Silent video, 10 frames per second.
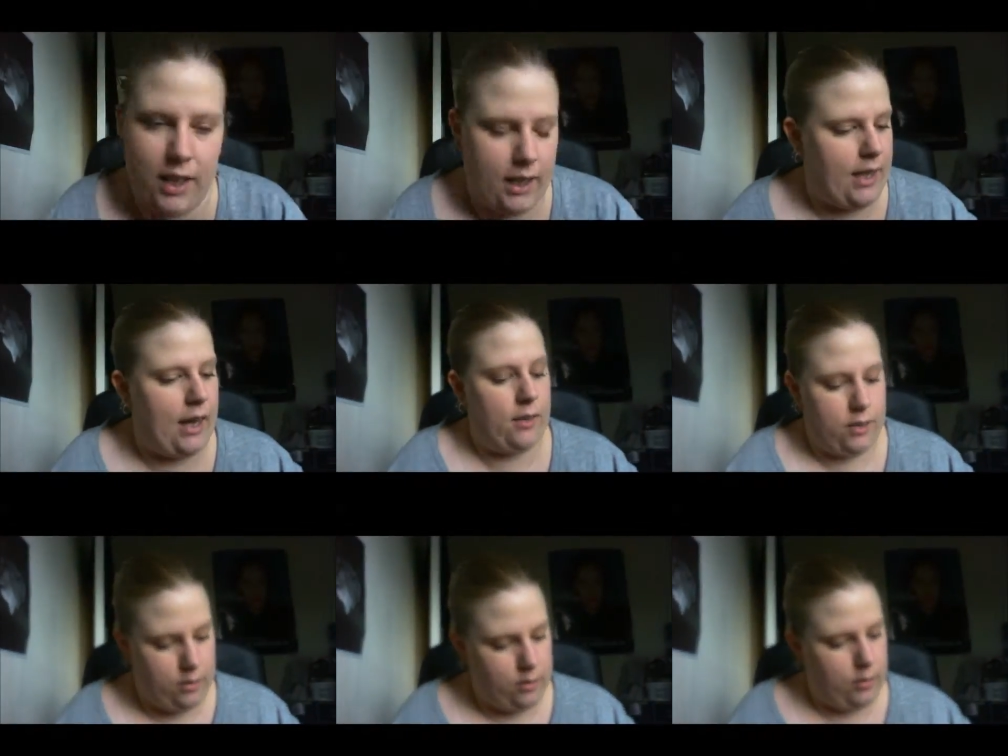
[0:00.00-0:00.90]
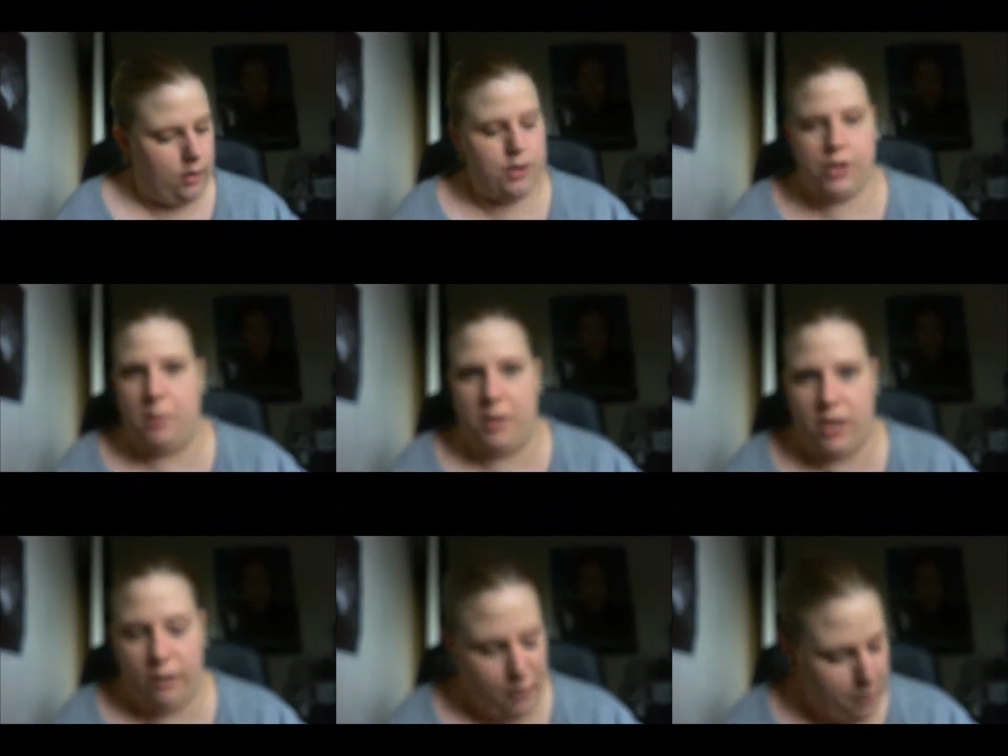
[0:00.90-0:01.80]
See, I don't think that
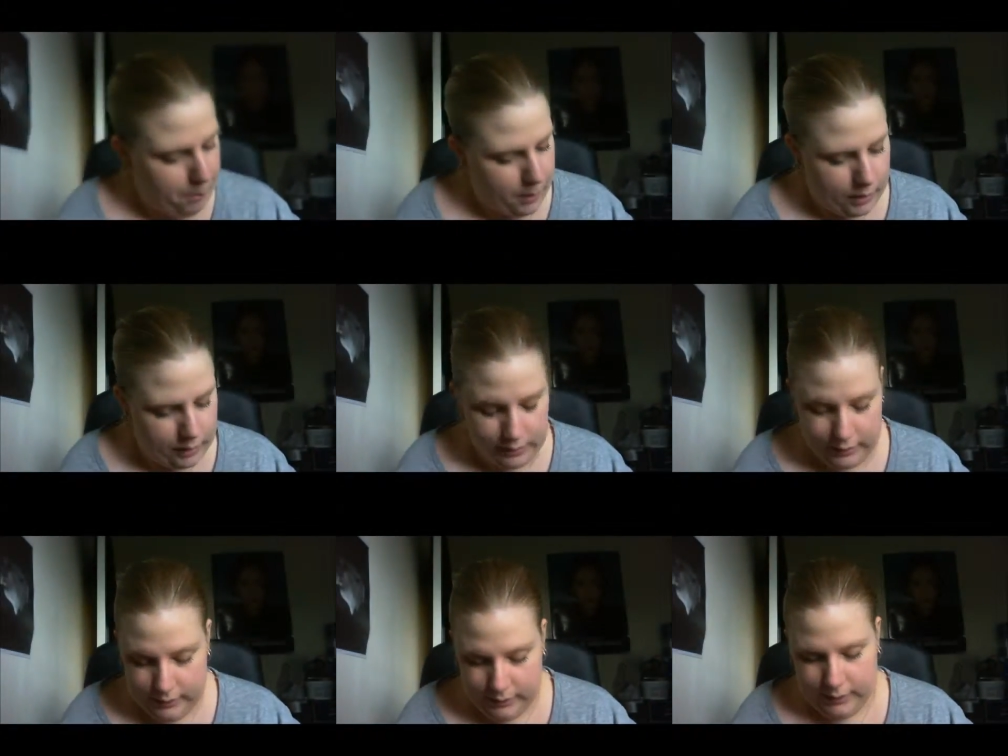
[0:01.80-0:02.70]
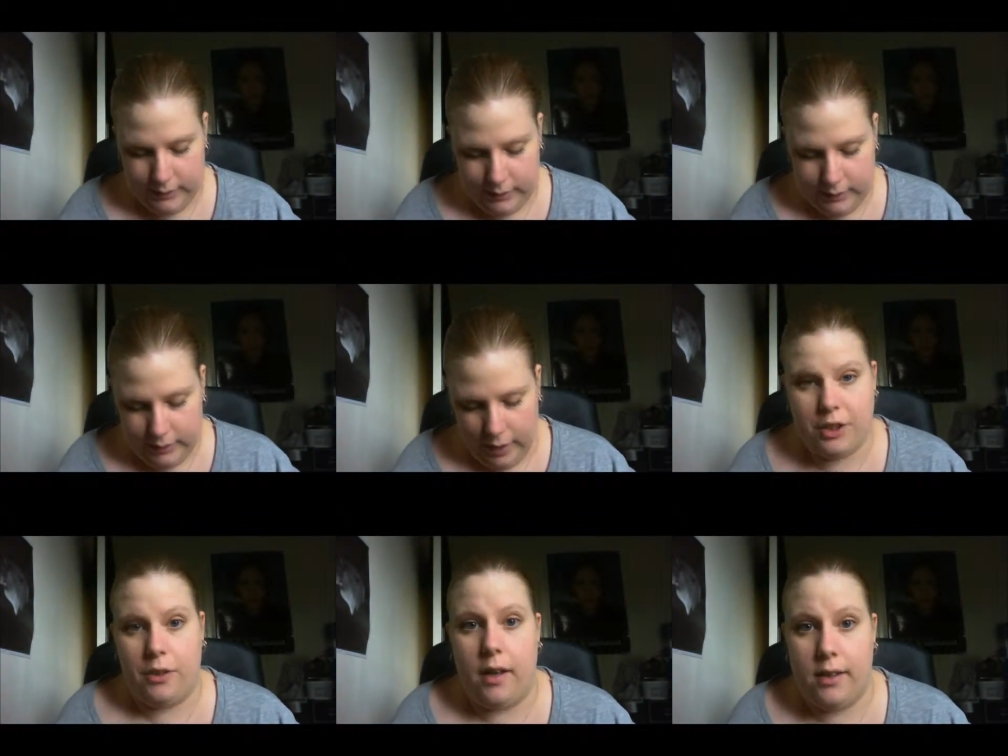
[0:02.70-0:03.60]
looks too much different, but
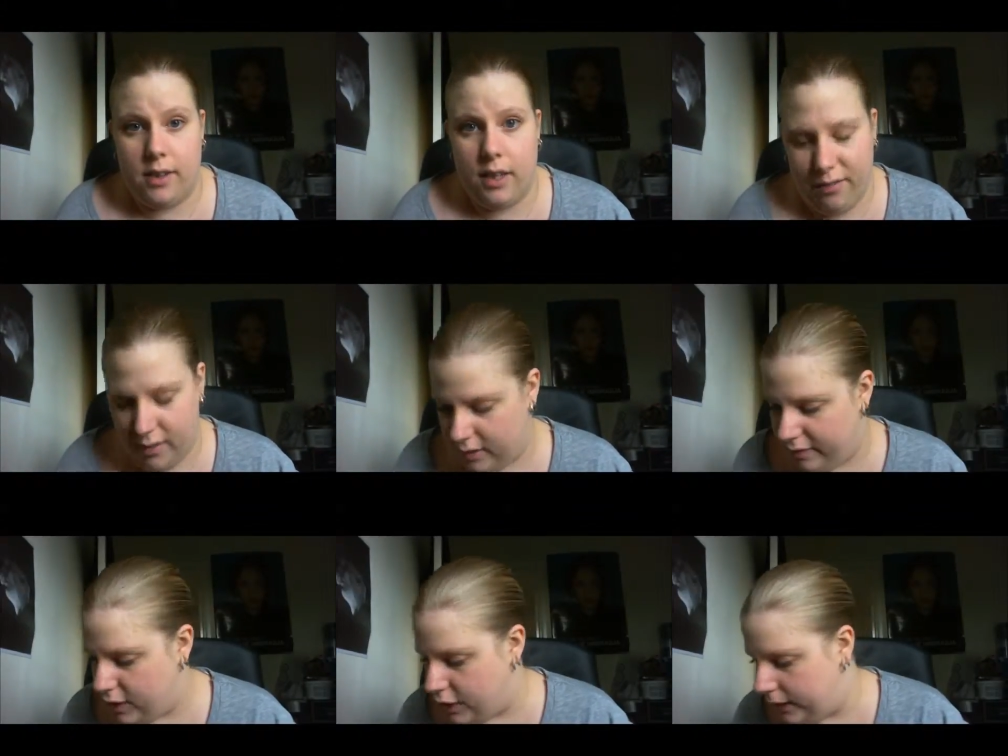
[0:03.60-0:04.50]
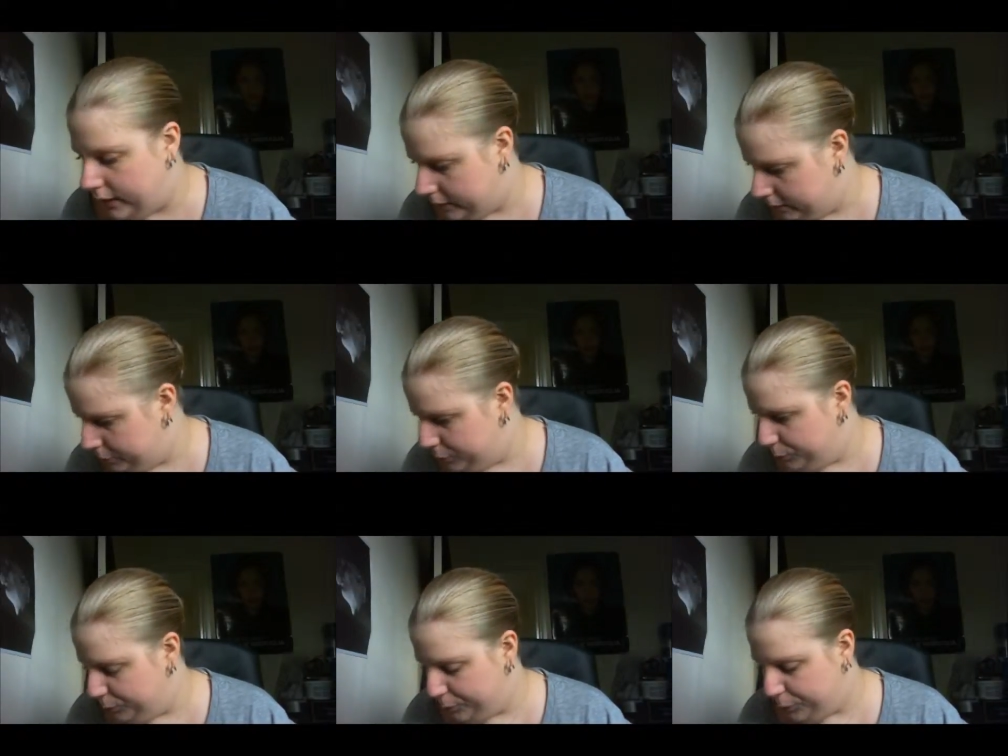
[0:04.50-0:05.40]
I do notice the difference eventually.
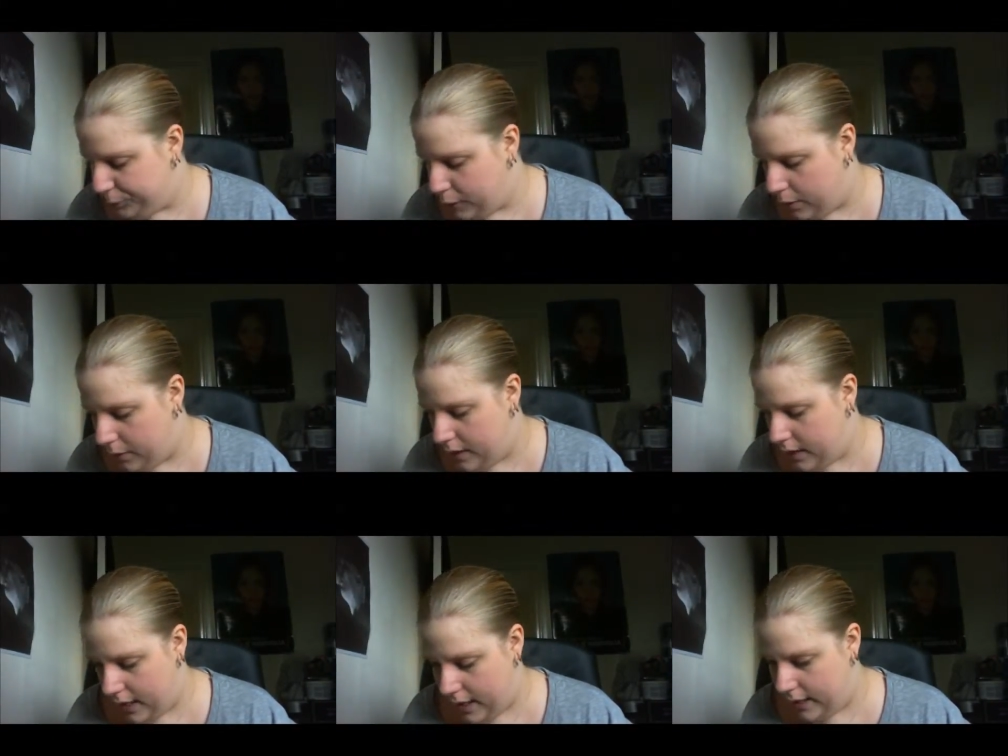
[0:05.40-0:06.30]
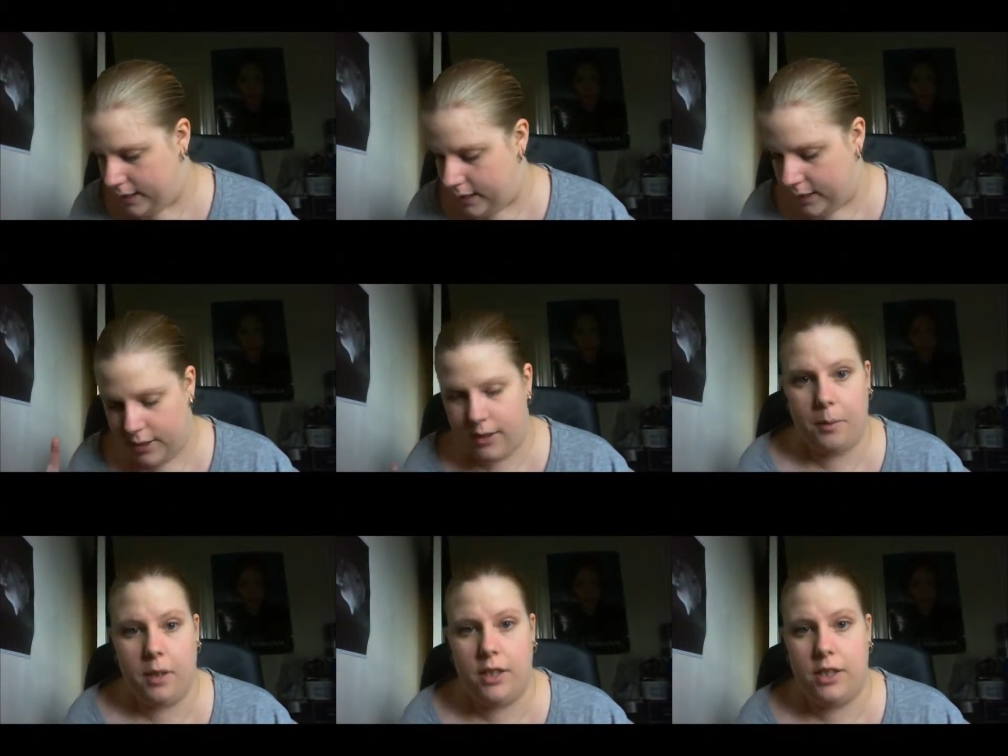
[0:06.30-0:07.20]
Okay,
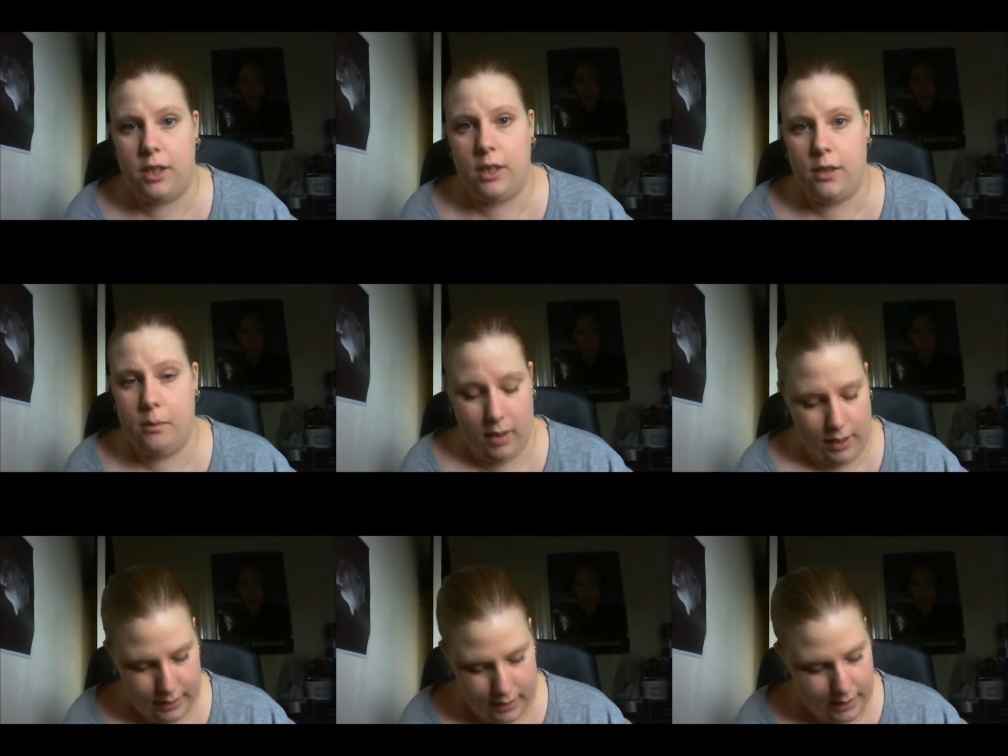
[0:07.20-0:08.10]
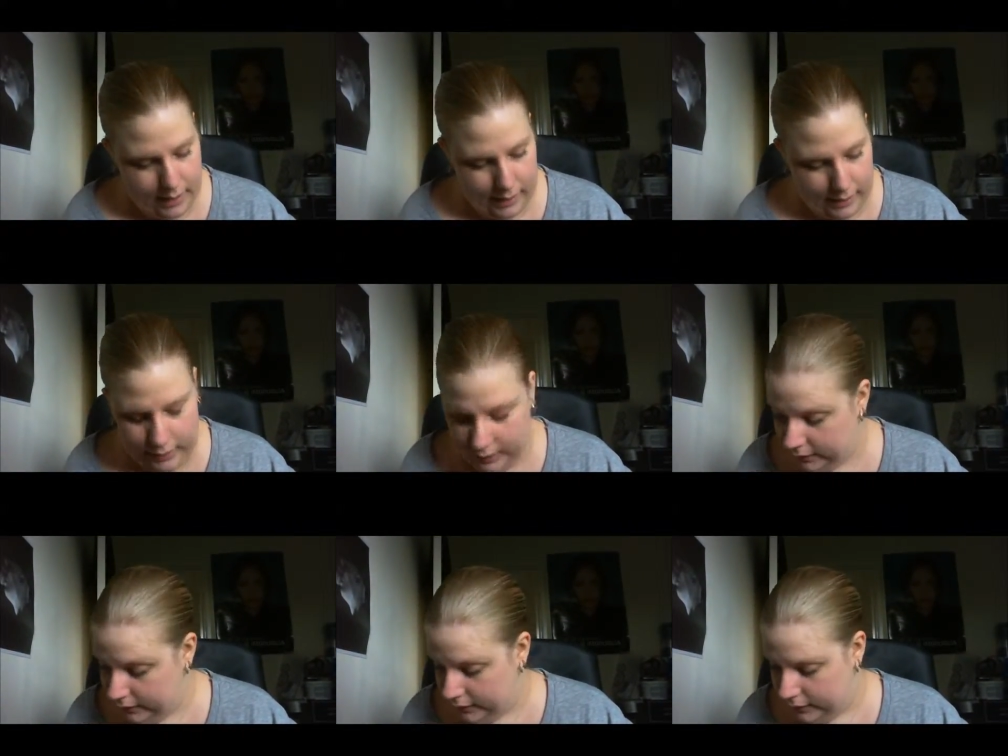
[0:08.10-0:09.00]
so I'm going to do my
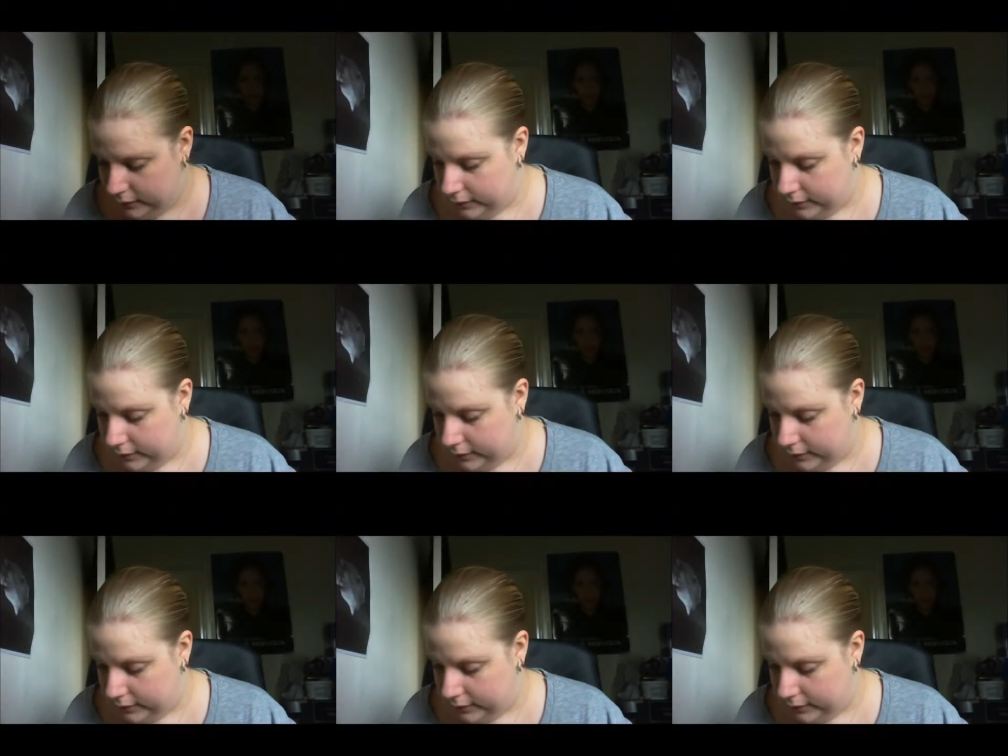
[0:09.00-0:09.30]
concealer.